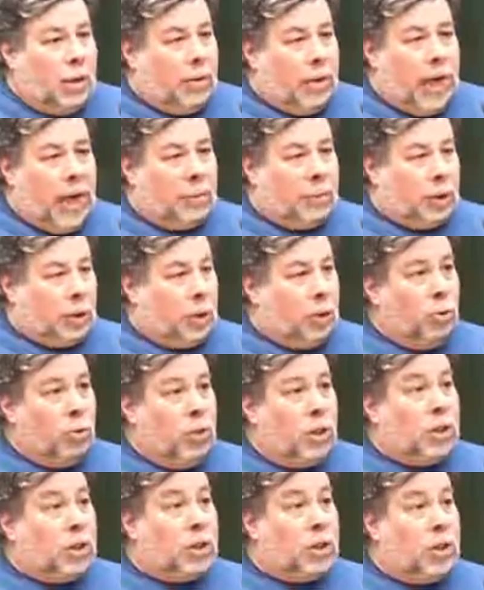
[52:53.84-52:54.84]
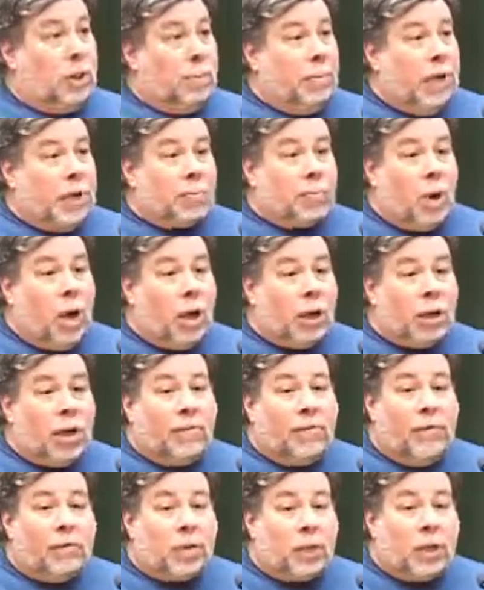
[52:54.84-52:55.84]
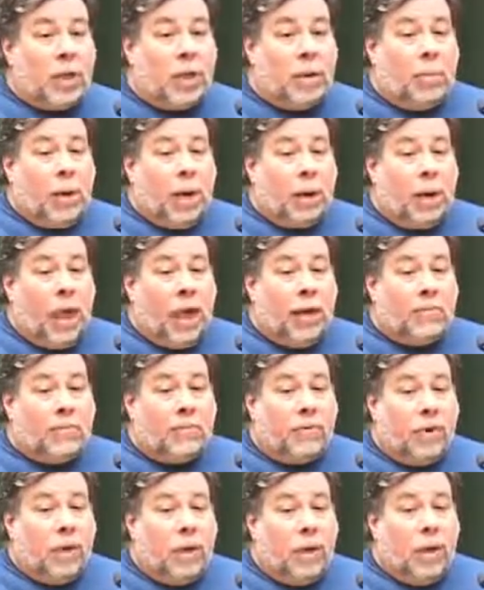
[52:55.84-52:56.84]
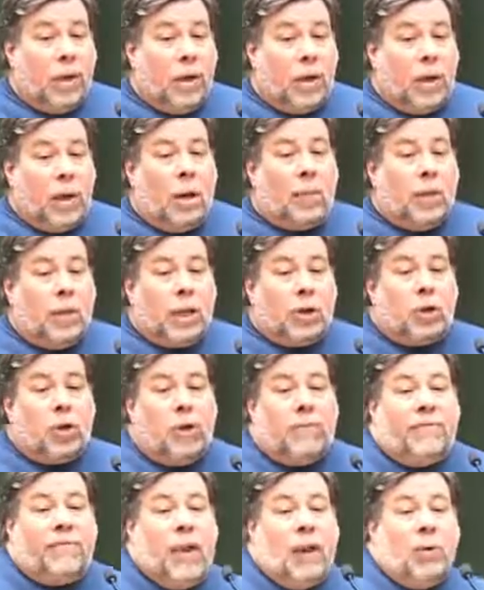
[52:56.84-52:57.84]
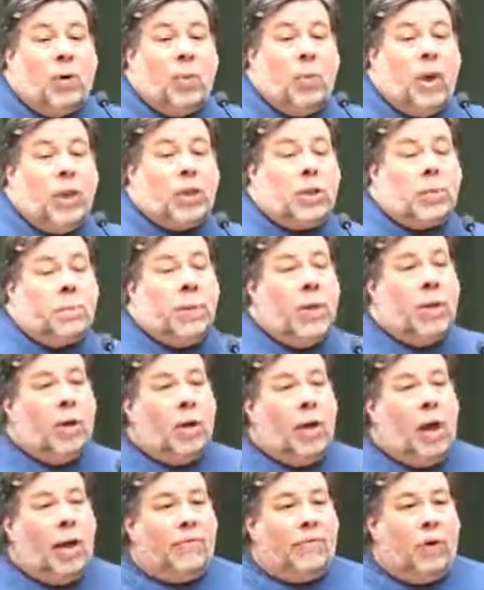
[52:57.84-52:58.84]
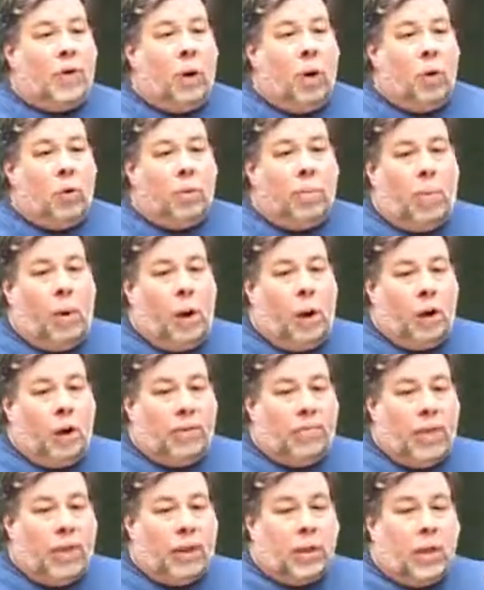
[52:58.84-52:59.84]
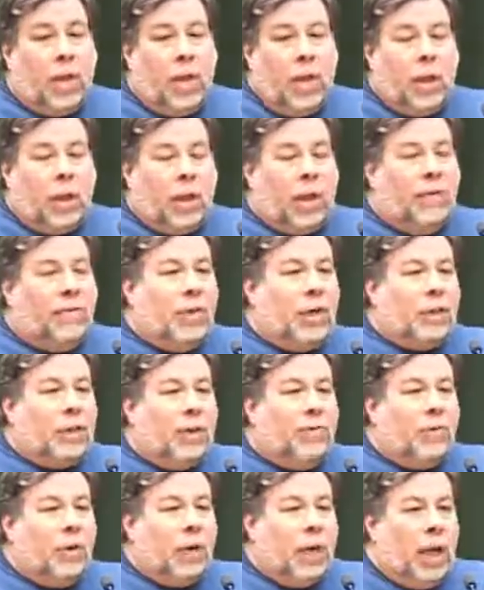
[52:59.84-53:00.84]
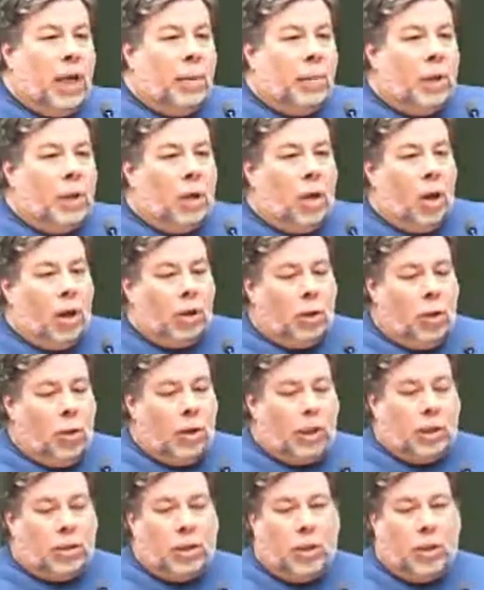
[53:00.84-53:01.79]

The Apple II, this is the best product I've ever seen in my life. I mean, they should have found a way to spin it off and own part of it and give it a different name and an ongoing